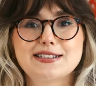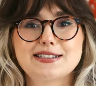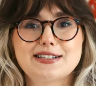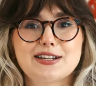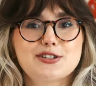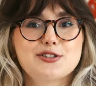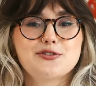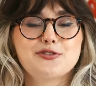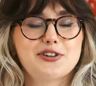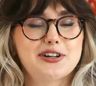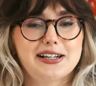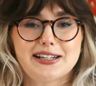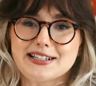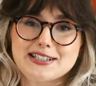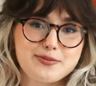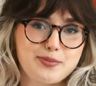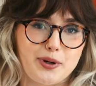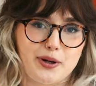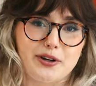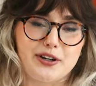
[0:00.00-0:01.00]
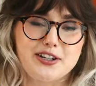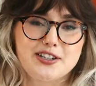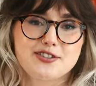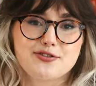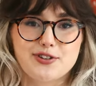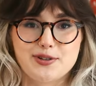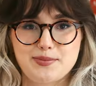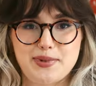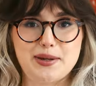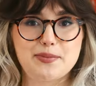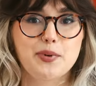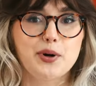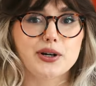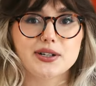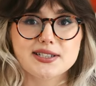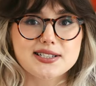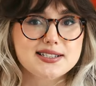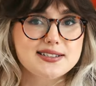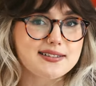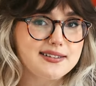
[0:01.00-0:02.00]
such a fun experience for me
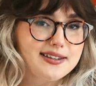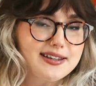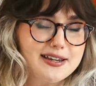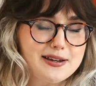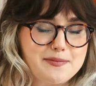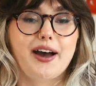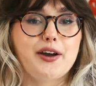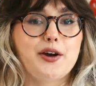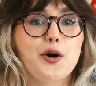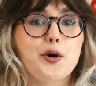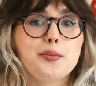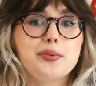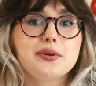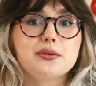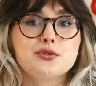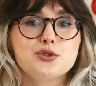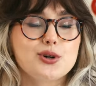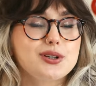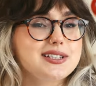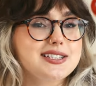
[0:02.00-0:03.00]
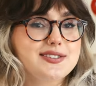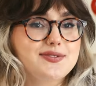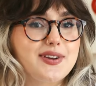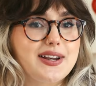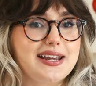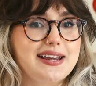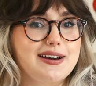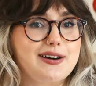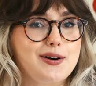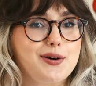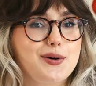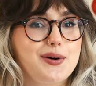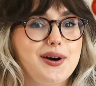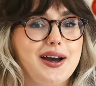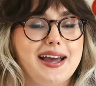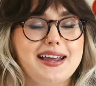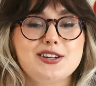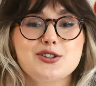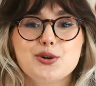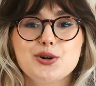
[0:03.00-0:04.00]
personally. I hope you enjoy this video,
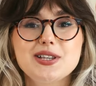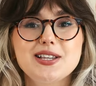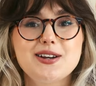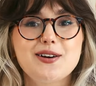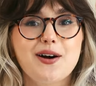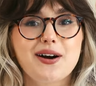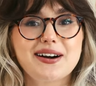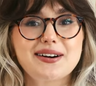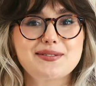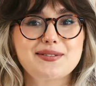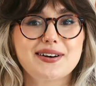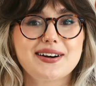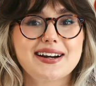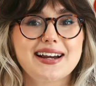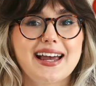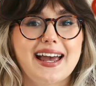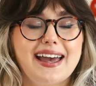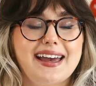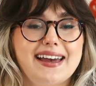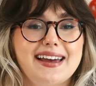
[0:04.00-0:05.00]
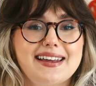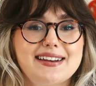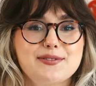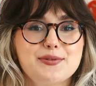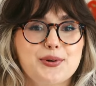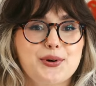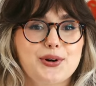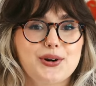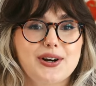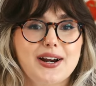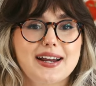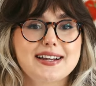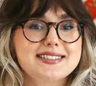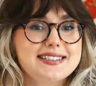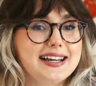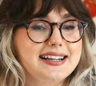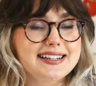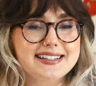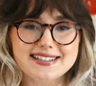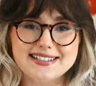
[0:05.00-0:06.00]
enjoy the artwork, and we're
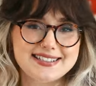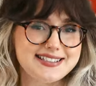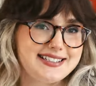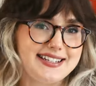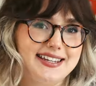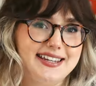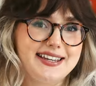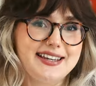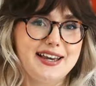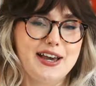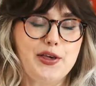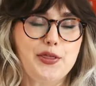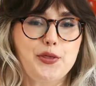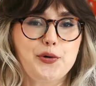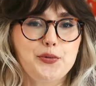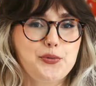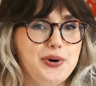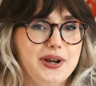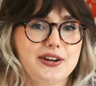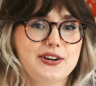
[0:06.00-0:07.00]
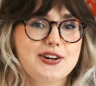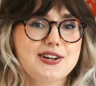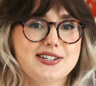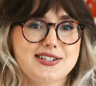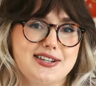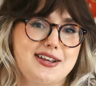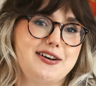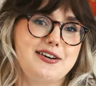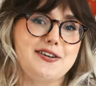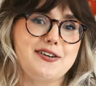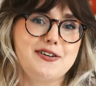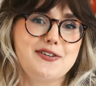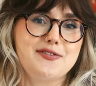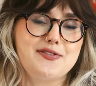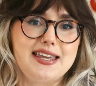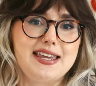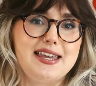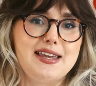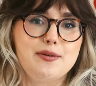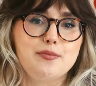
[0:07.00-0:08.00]
excited to see the winners of
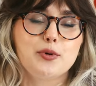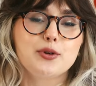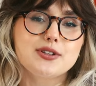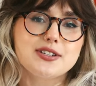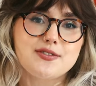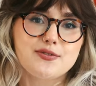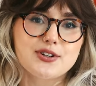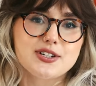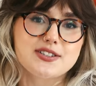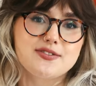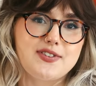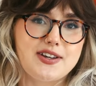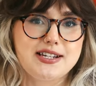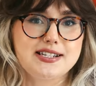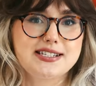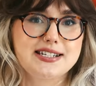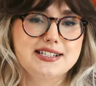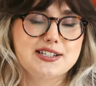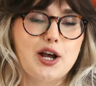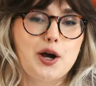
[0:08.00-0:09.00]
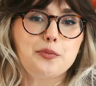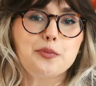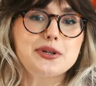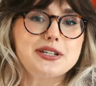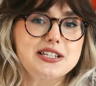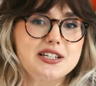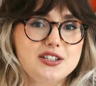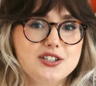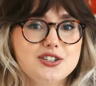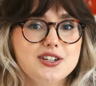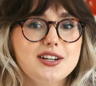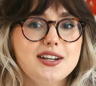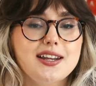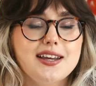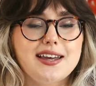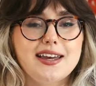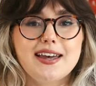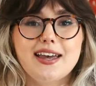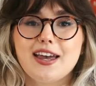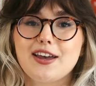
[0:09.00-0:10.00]
the Multiverse Vistas competition.
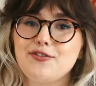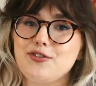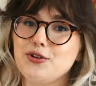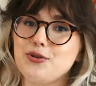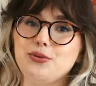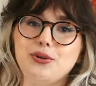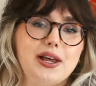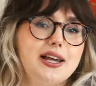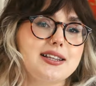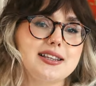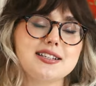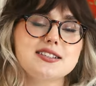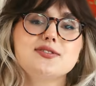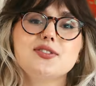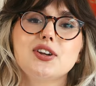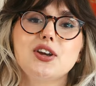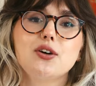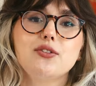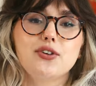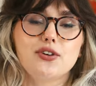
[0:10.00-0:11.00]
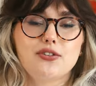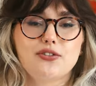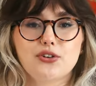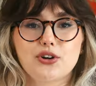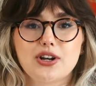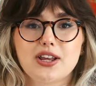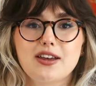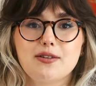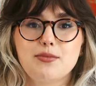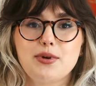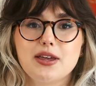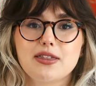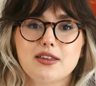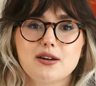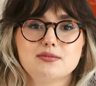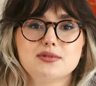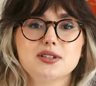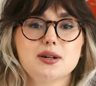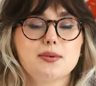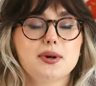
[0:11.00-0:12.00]
If you like this video, feel free to give me a
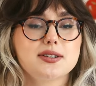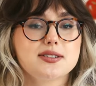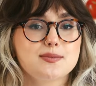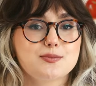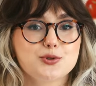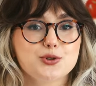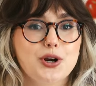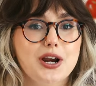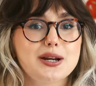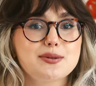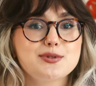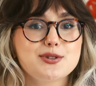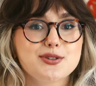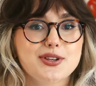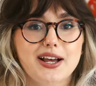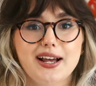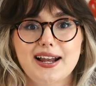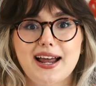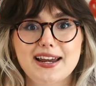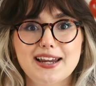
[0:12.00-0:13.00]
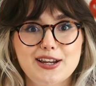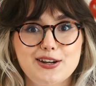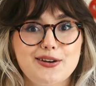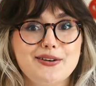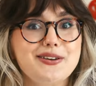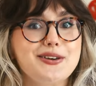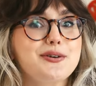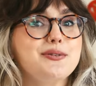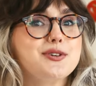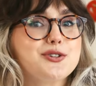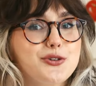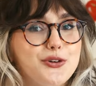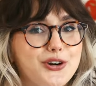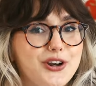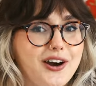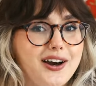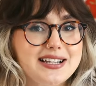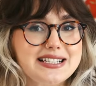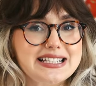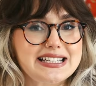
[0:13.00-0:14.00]
thumbs up and subscribe so that I can know you enjoy
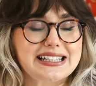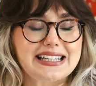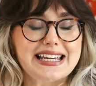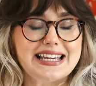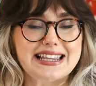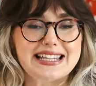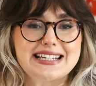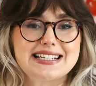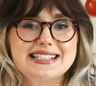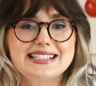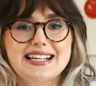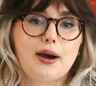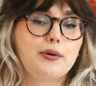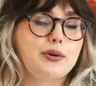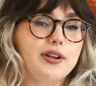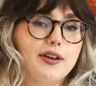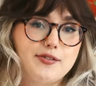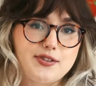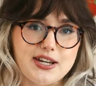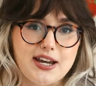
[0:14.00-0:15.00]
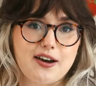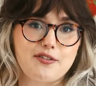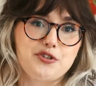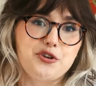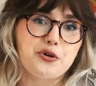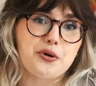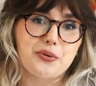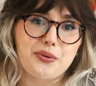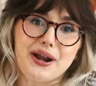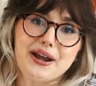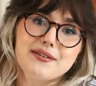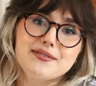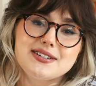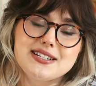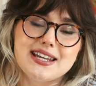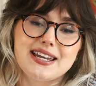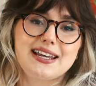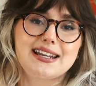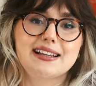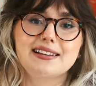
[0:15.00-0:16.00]
content like this. I would love to have you
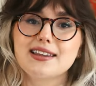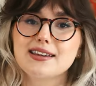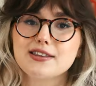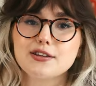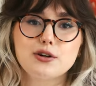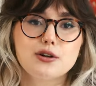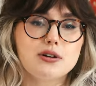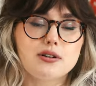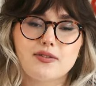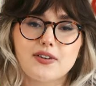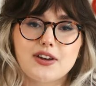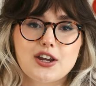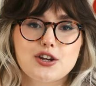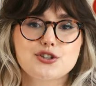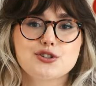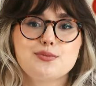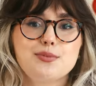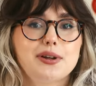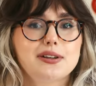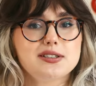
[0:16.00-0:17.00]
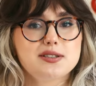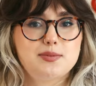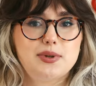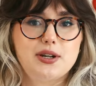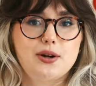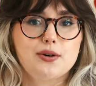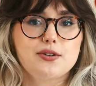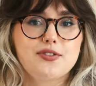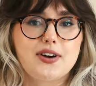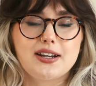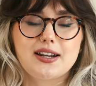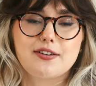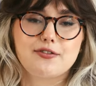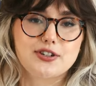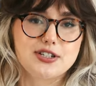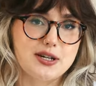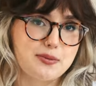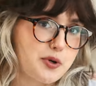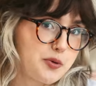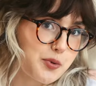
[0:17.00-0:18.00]
around and click the notification bell to be notified every
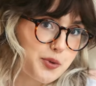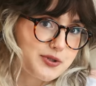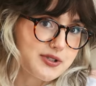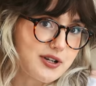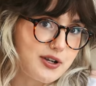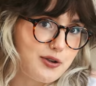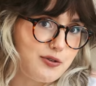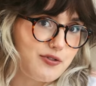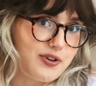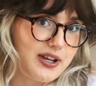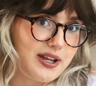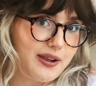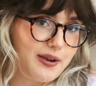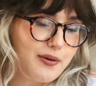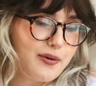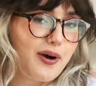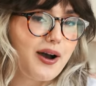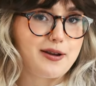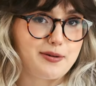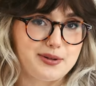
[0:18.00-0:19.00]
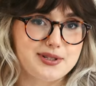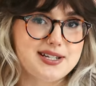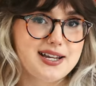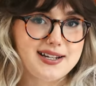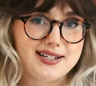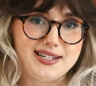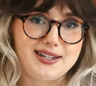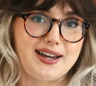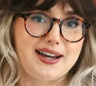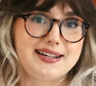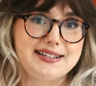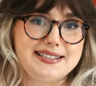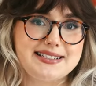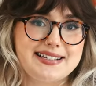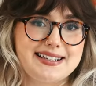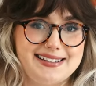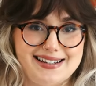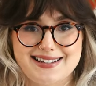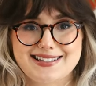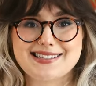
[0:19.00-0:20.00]
time I post a new video. I will talk to you guys
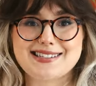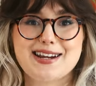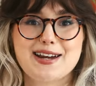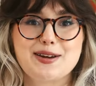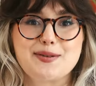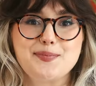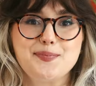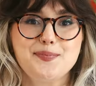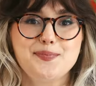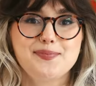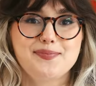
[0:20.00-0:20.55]
next time.